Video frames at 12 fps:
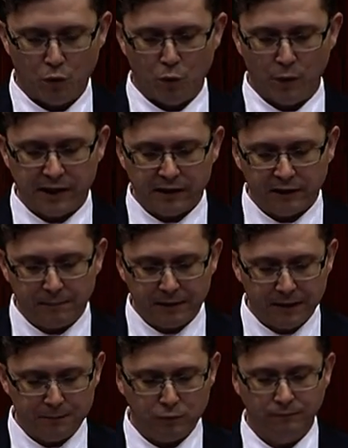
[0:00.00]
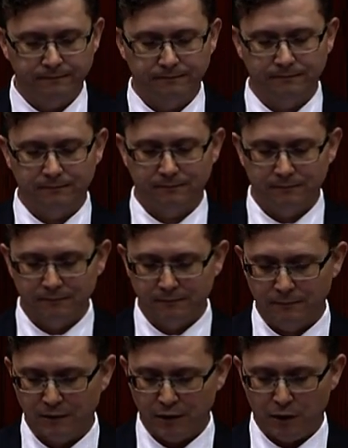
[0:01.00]
Regular people
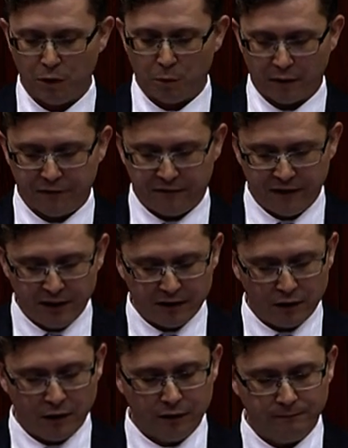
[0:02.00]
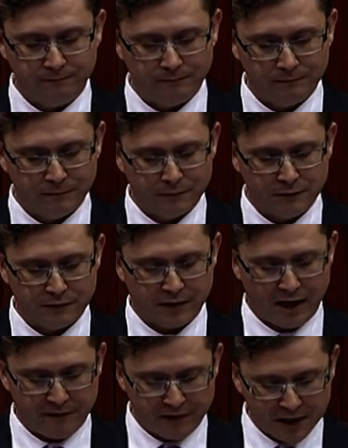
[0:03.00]
who want a fair go, to
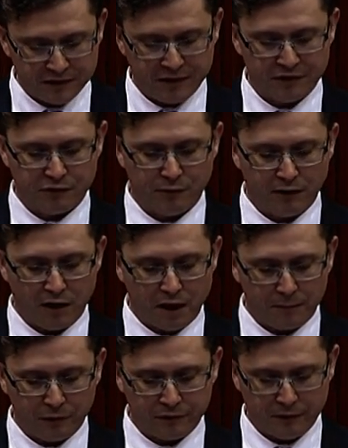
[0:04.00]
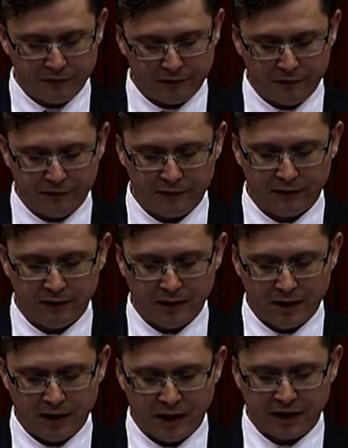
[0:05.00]
have access to reliable services
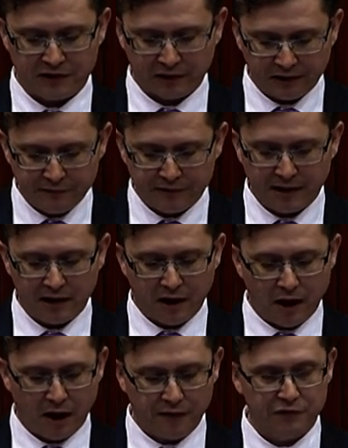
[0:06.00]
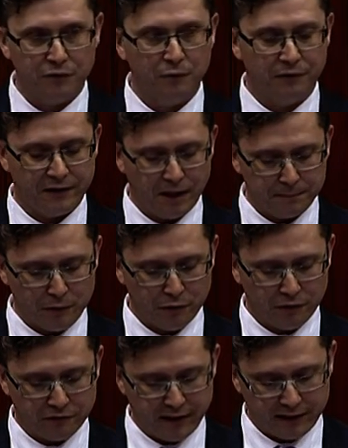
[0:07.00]
and to live their lives without
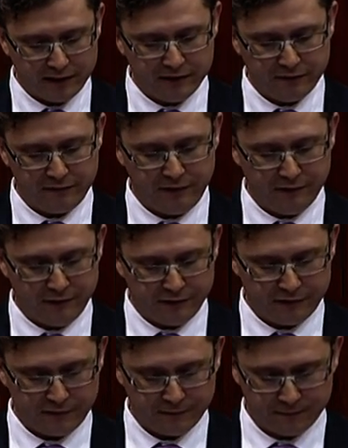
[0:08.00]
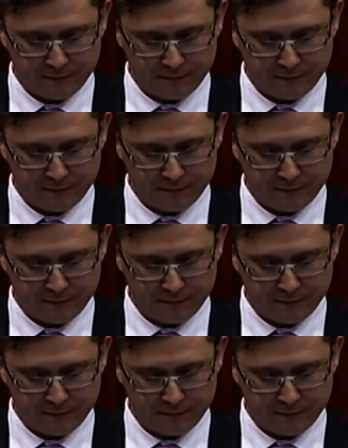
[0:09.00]
bureaucratic interference.